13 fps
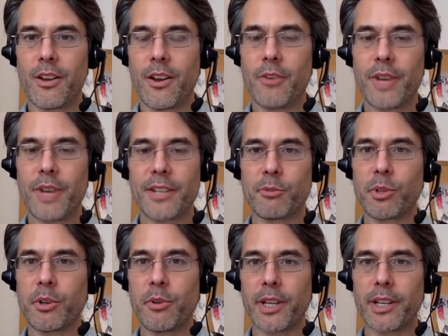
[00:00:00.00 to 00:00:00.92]
Okay, so we'll
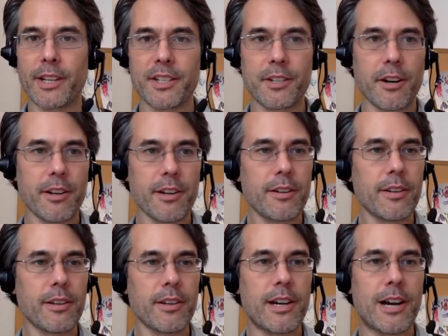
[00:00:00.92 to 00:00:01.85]
go ahead and get started.
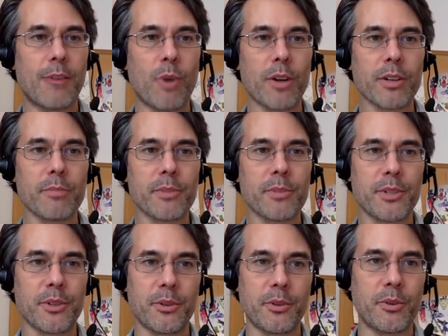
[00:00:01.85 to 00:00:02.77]
Uh, welcome
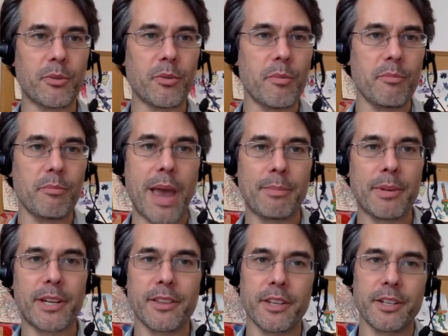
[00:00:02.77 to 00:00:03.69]
to
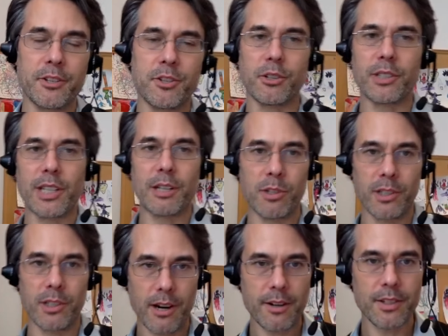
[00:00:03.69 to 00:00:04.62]
Mapping in the Digital Liberal
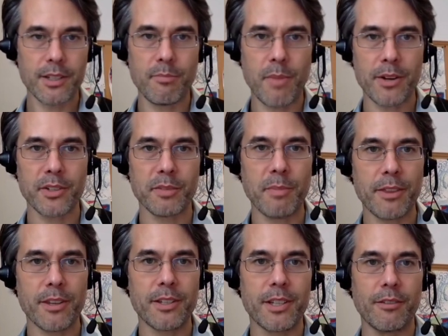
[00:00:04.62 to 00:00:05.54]
Arts, Models,
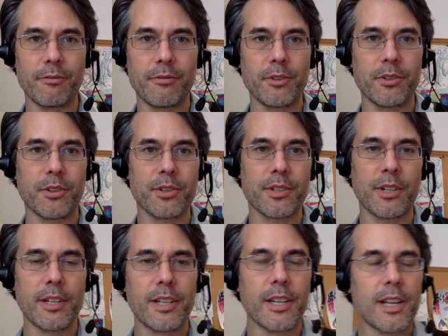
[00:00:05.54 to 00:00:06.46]
Methods, and Futures.
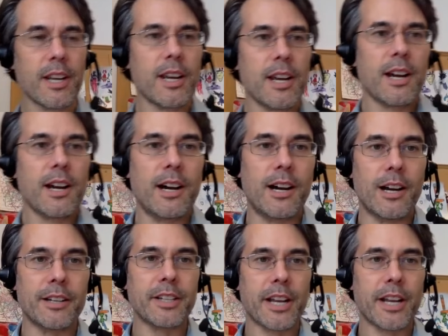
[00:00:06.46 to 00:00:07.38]

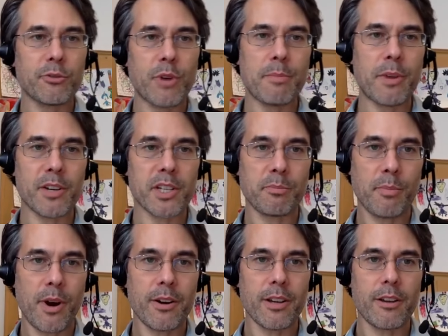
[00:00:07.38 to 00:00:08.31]
Uh, today's webinar is
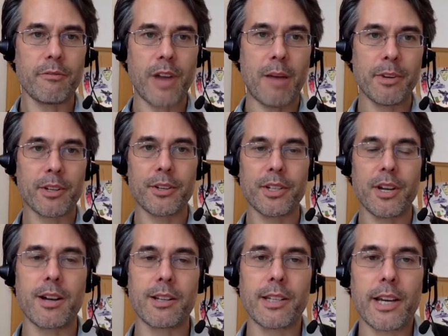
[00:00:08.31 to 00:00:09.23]
part of AMICAL's
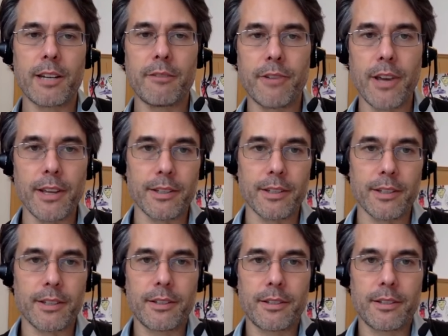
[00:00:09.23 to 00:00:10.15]
online
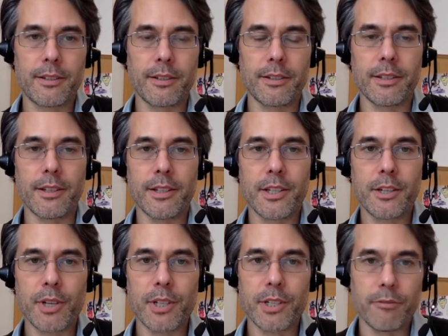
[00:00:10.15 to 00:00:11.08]
events. It's a series of
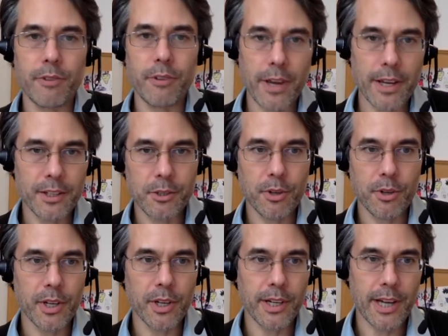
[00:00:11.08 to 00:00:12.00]
events organized
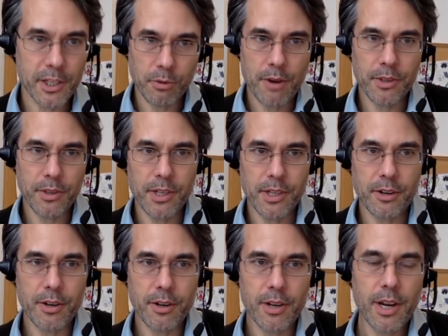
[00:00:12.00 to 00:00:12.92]
throughout the year
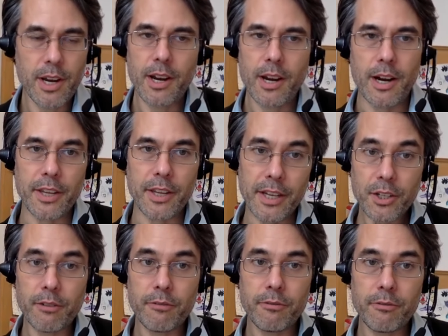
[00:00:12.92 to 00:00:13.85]
on the initiative
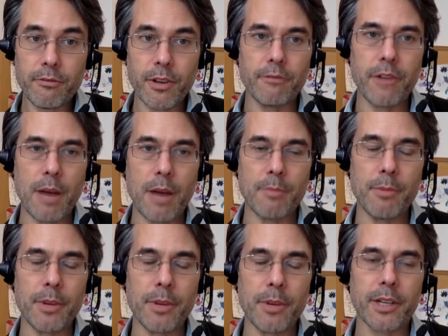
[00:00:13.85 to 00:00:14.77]
of AMICAL's
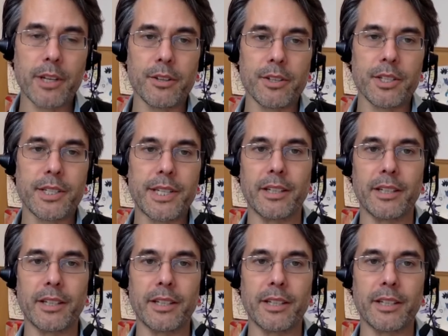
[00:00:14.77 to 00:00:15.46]
standing committees.